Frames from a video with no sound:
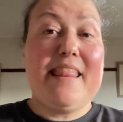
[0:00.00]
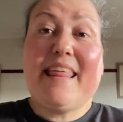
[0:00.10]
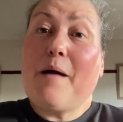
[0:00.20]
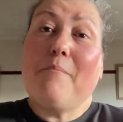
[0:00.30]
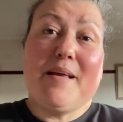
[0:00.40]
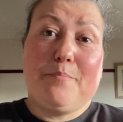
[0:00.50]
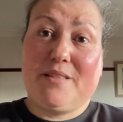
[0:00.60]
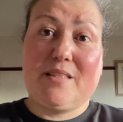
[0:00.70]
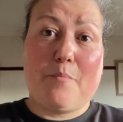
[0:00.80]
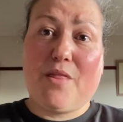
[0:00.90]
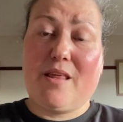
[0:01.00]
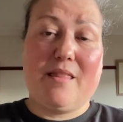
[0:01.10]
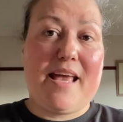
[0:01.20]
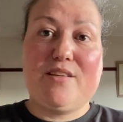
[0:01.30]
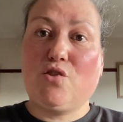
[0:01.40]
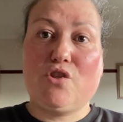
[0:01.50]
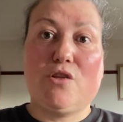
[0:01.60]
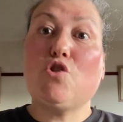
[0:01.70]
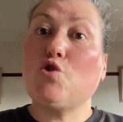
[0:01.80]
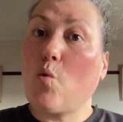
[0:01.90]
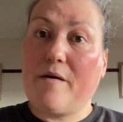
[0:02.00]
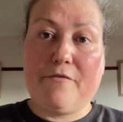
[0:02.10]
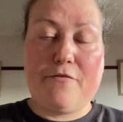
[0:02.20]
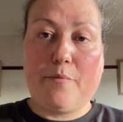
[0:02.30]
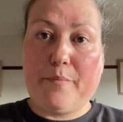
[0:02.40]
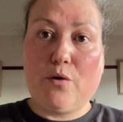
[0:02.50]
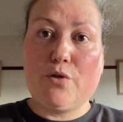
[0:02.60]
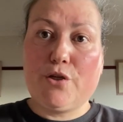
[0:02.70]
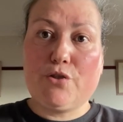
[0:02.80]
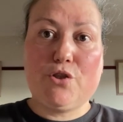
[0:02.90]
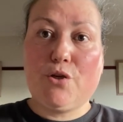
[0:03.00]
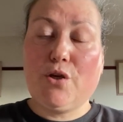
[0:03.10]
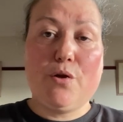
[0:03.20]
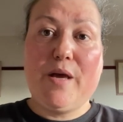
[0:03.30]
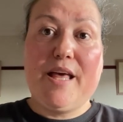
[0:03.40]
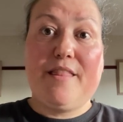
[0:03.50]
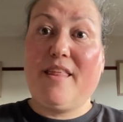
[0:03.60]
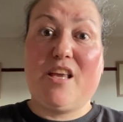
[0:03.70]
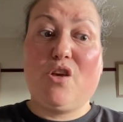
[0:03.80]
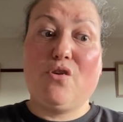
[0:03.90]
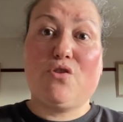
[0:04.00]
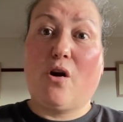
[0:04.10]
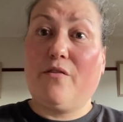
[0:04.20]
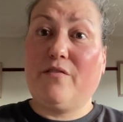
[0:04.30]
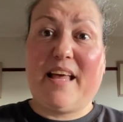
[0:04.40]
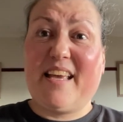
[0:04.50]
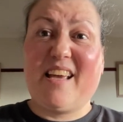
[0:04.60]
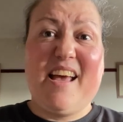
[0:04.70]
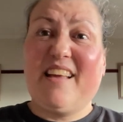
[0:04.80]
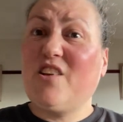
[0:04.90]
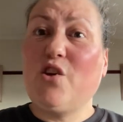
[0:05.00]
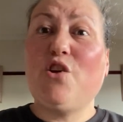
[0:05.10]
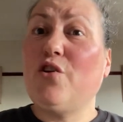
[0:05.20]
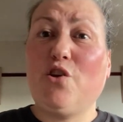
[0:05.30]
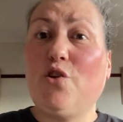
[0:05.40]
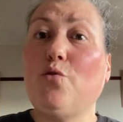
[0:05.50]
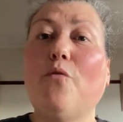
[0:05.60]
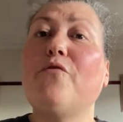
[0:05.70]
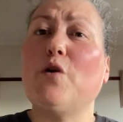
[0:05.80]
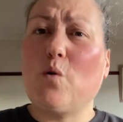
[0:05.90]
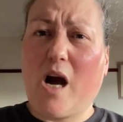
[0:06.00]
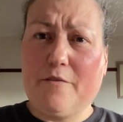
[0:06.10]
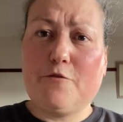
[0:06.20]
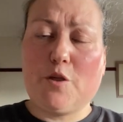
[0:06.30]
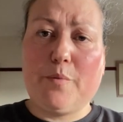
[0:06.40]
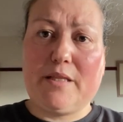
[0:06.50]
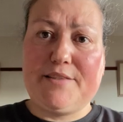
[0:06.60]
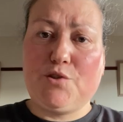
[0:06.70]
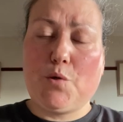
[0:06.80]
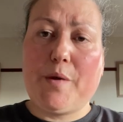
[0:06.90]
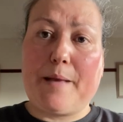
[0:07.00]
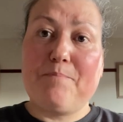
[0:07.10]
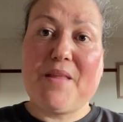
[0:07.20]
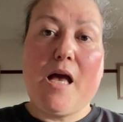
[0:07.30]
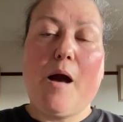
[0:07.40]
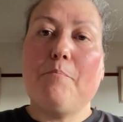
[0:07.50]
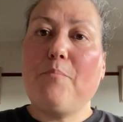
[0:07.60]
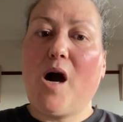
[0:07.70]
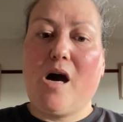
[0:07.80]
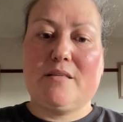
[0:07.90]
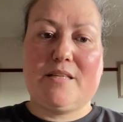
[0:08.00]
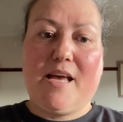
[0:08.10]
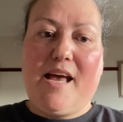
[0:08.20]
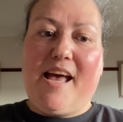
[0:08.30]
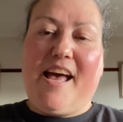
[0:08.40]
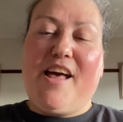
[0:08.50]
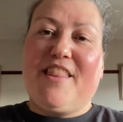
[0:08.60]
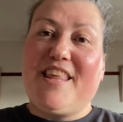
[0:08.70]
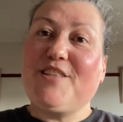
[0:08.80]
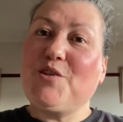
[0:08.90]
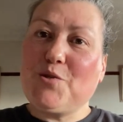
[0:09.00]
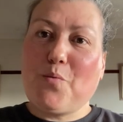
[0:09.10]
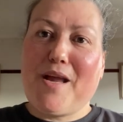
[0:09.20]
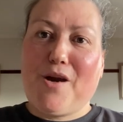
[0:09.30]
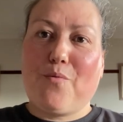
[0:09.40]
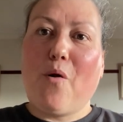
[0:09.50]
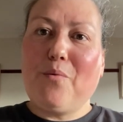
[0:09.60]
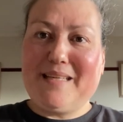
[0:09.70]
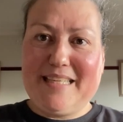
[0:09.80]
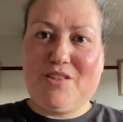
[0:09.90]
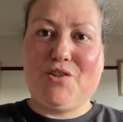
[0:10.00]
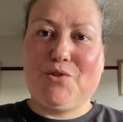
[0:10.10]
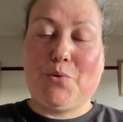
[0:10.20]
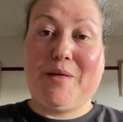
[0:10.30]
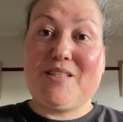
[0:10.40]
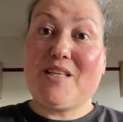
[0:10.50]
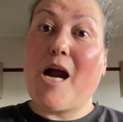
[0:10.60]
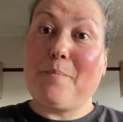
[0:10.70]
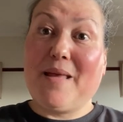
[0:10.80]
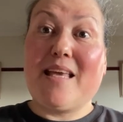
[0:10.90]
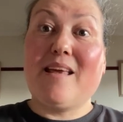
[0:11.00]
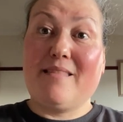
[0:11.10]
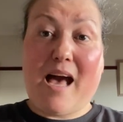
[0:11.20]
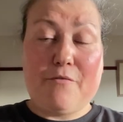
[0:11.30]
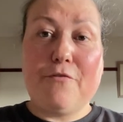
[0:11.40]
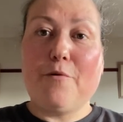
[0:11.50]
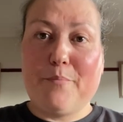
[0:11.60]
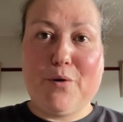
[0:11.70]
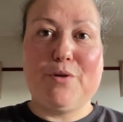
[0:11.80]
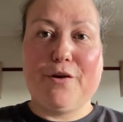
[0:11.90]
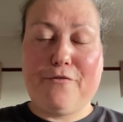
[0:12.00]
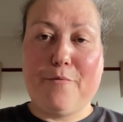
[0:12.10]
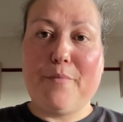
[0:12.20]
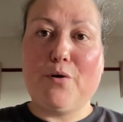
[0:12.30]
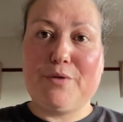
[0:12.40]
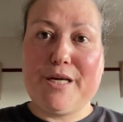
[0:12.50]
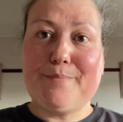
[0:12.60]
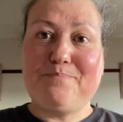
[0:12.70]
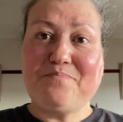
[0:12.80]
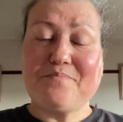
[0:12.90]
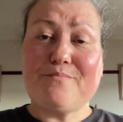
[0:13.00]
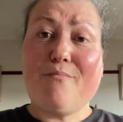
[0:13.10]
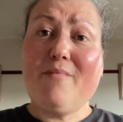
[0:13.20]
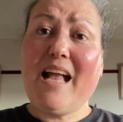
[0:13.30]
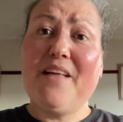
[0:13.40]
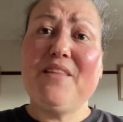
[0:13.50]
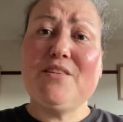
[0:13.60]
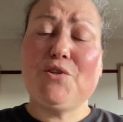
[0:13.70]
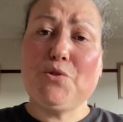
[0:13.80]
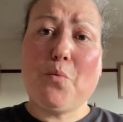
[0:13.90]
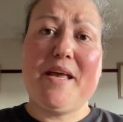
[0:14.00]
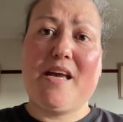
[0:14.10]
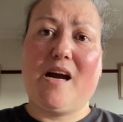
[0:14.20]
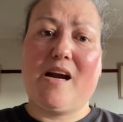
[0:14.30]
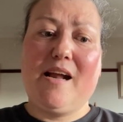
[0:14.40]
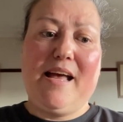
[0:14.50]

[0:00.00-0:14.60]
that might be something that is just so unfamiliar to you that you sort of like, you don't feel comfortable in doing. But this is where what we need to do is start making the unfamiliar familiar. And this is where,